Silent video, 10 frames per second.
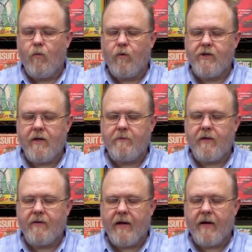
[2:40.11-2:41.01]
Well, Jim
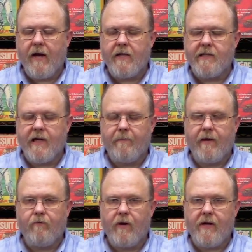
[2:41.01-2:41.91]
took that concept,
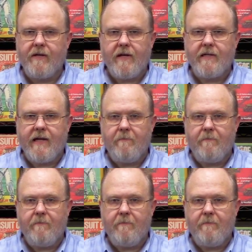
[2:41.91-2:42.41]
and what he did is